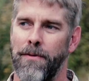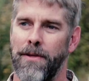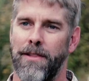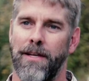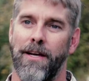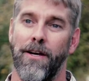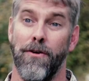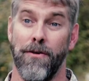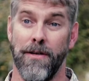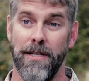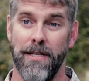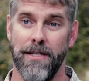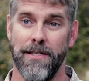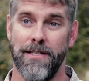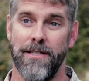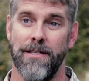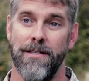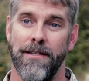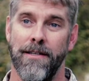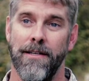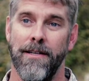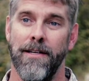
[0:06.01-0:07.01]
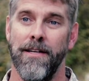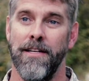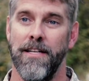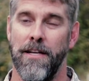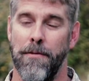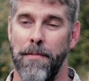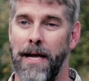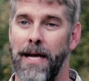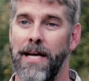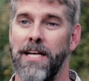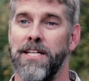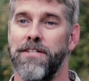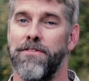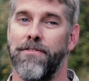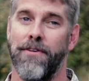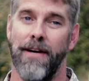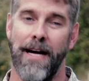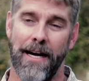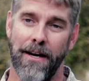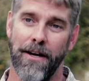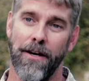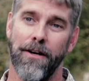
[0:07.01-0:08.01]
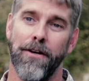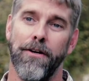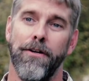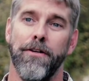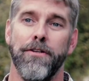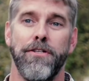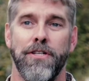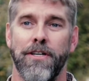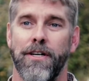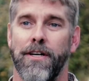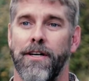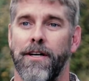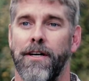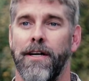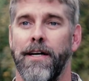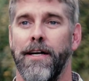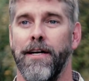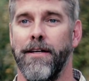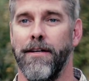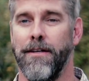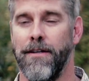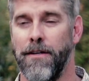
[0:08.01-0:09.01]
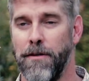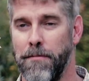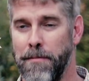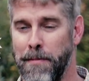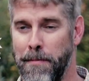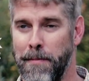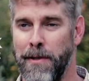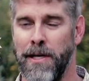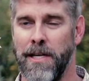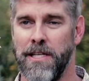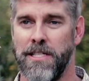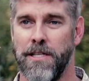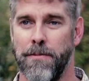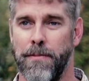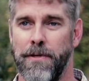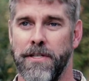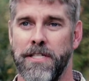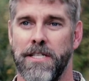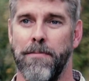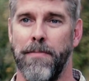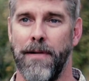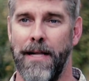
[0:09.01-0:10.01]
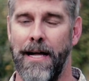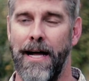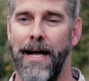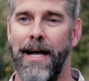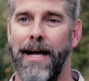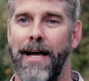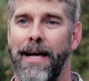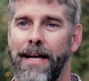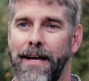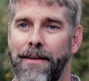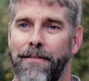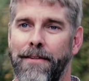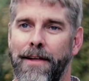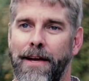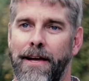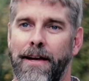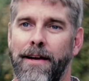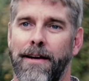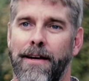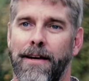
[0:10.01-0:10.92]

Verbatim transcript: With increased demands for agriculture and municipal supply and then